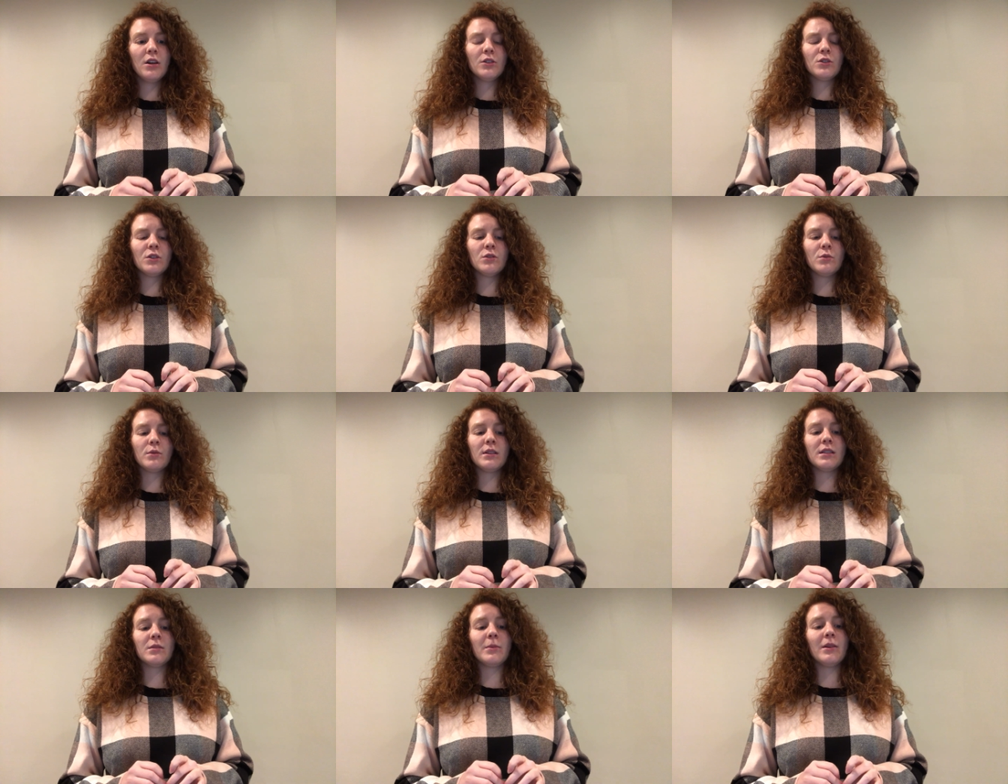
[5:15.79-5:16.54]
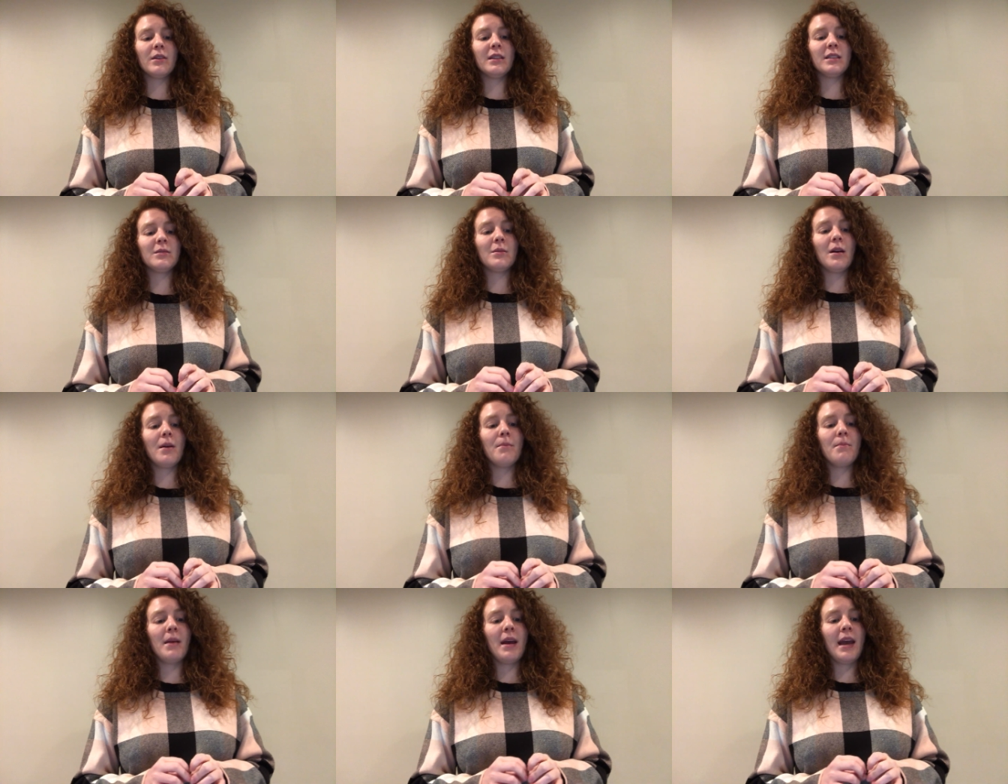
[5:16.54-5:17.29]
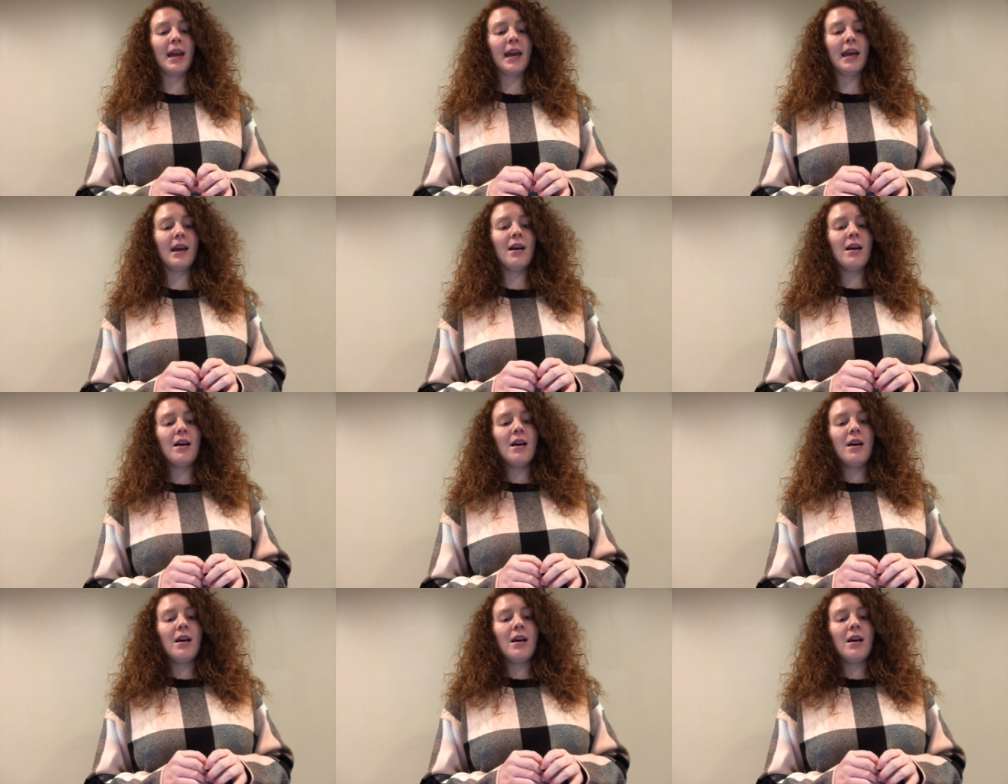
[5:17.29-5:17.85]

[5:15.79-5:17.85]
Students with disabilities may